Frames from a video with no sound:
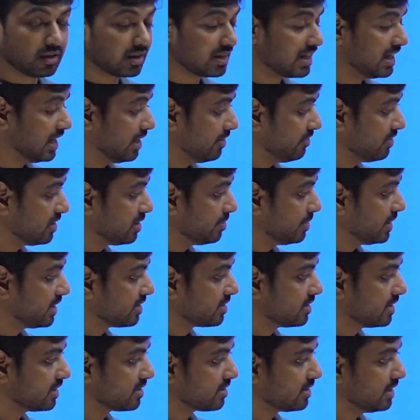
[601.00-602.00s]
k with base
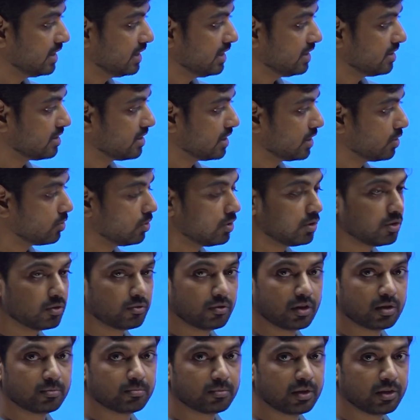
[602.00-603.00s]
16 is equal to
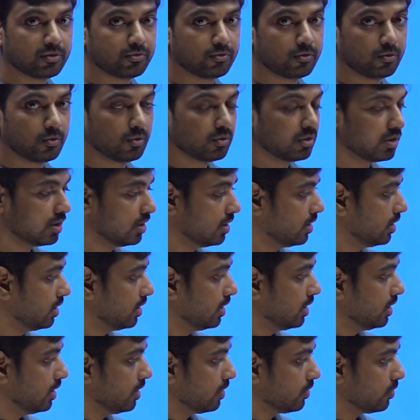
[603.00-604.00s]
1 by 4.
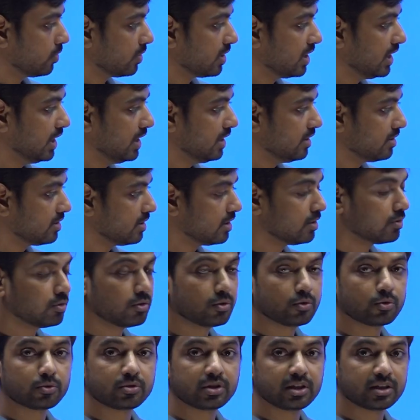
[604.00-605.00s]
So k is
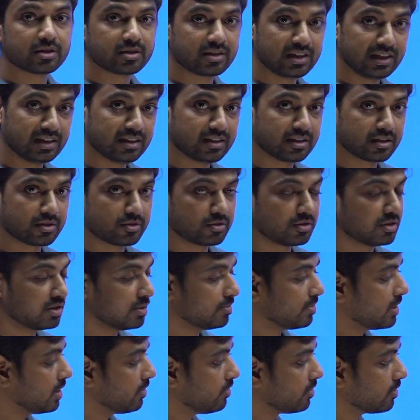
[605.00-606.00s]
equal to 16 raised to the
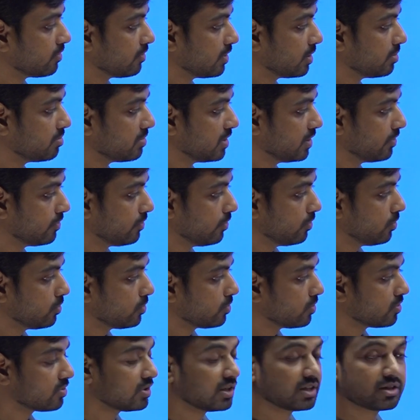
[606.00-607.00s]
power 1 by 4.
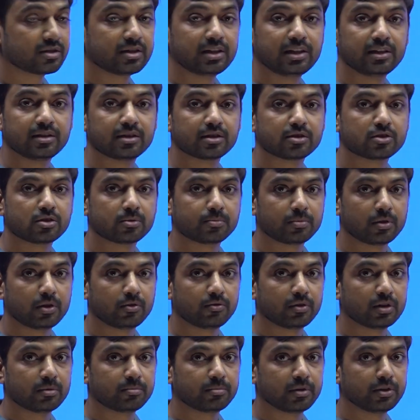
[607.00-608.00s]
So 16 raised to the power
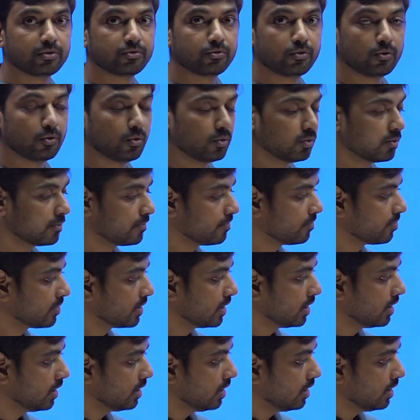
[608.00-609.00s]
1 by 4.
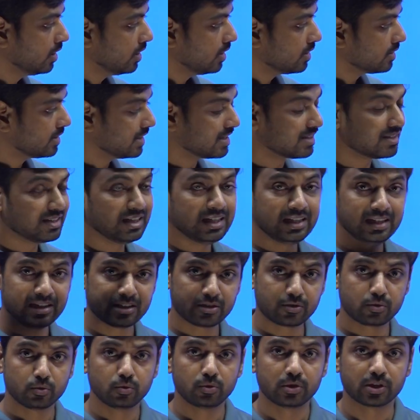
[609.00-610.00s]
16 is
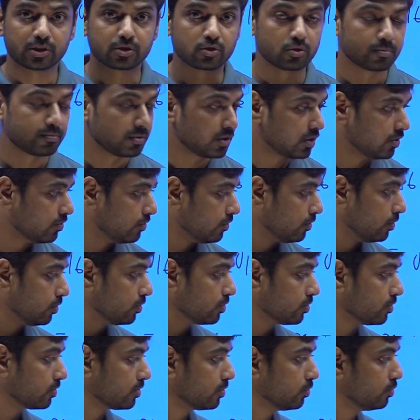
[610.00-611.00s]
2 raised to the power 4.
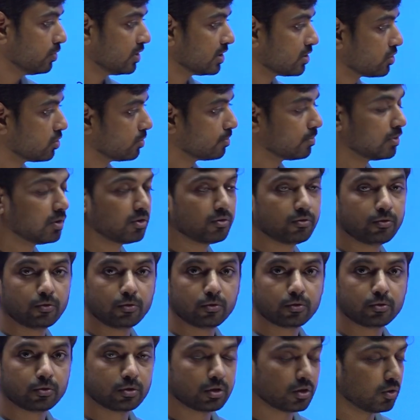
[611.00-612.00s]
So 2 raised to the power
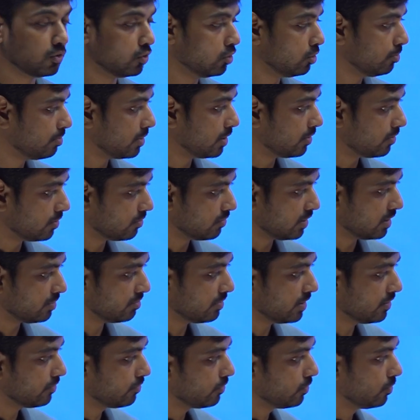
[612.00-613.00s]
4 to the whole power 1
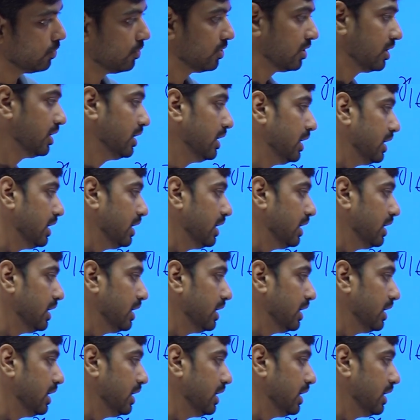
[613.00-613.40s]
by 4